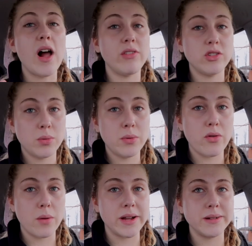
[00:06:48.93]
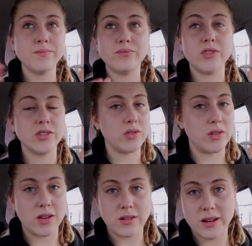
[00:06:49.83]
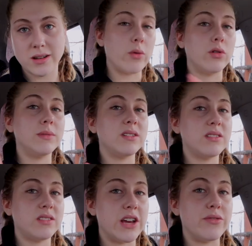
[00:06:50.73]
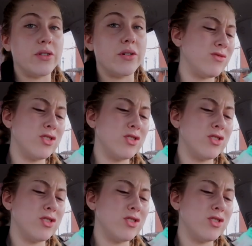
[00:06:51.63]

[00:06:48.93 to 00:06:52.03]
Unless we're performing, it doesn't go on the internet. That room is a safe room.